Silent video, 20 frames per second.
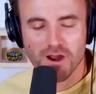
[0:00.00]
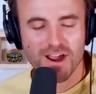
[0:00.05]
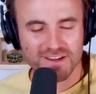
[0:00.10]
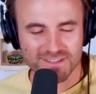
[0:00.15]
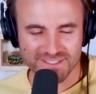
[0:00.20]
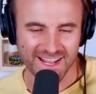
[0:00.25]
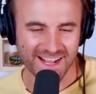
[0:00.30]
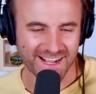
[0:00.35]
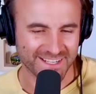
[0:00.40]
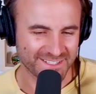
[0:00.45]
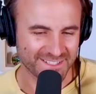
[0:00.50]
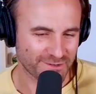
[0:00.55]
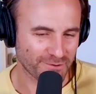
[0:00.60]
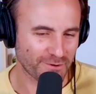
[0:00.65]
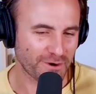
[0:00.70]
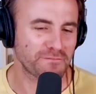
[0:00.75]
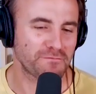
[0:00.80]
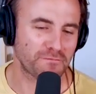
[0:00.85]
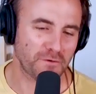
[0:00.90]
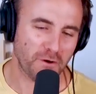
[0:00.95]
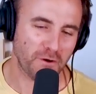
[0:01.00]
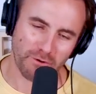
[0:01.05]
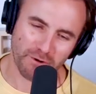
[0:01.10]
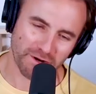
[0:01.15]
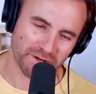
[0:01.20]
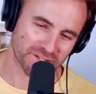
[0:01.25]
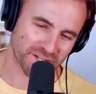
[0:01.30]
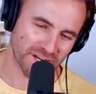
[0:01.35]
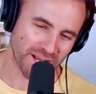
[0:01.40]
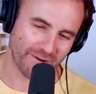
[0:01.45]
our second story, Fogo
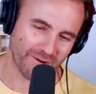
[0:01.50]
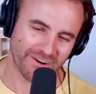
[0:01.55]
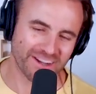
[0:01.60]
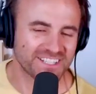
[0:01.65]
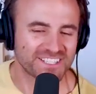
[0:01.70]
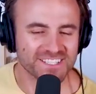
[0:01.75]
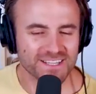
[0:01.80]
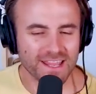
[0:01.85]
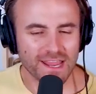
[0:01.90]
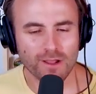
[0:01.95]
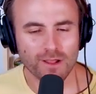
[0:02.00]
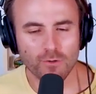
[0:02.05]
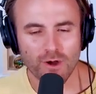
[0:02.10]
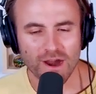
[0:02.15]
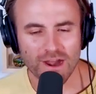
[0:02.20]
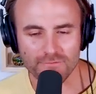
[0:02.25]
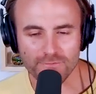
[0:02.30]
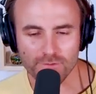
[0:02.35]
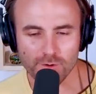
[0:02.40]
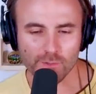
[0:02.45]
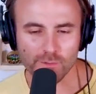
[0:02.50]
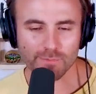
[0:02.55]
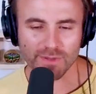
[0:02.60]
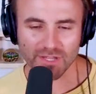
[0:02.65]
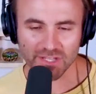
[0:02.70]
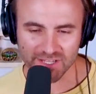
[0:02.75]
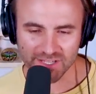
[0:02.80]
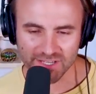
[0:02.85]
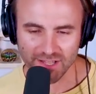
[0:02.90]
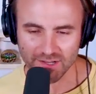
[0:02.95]
de Chao. It just got acquired for $1
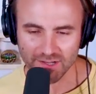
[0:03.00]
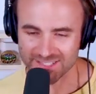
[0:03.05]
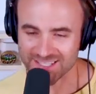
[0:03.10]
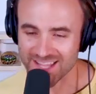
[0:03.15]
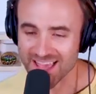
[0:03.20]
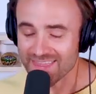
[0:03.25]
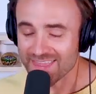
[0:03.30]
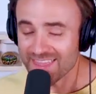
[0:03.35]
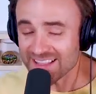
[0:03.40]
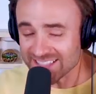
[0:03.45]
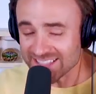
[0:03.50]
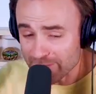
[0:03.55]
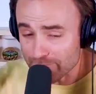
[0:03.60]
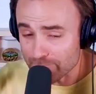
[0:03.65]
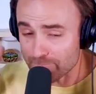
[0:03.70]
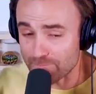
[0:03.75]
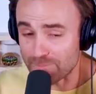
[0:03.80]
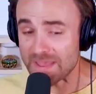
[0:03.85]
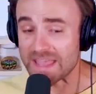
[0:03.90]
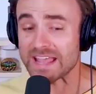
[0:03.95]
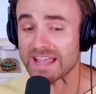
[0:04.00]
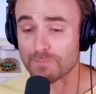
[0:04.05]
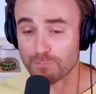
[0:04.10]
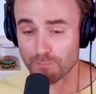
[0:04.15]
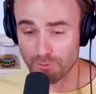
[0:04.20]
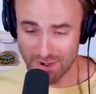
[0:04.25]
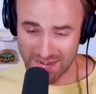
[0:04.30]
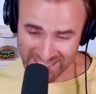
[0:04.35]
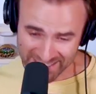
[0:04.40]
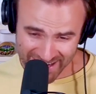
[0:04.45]
billion. That's a
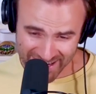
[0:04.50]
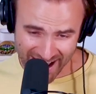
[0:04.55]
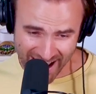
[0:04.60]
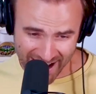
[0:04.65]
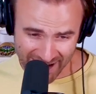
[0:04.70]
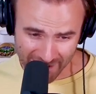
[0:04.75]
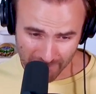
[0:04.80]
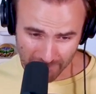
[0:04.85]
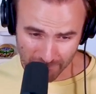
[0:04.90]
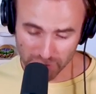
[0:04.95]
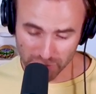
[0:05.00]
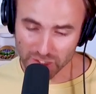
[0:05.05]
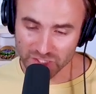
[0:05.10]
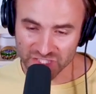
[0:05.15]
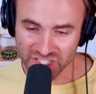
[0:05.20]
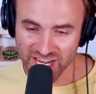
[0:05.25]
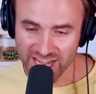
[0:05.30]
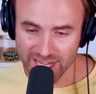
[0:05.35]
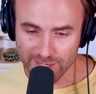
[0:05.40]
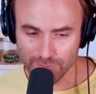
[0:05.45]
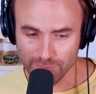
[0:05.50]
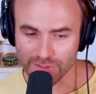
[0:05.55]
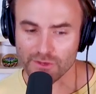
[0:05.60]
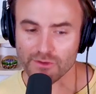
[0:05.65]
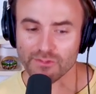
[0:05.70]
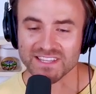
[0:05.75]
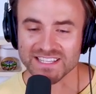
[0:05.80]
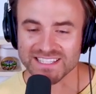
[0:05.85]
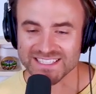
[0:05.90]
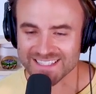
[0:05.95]
big price tag for a chain with
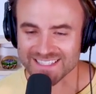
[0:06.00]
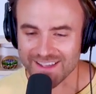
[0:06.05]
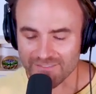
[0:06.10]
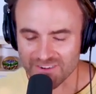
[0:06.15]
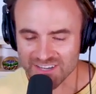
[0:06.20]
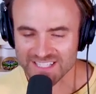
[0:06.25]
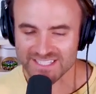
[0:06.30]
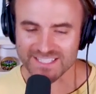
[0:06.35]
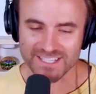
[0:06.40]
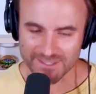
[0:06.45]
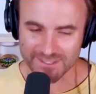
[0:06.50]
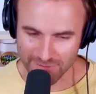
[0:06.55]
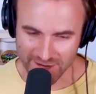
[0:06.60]
only 76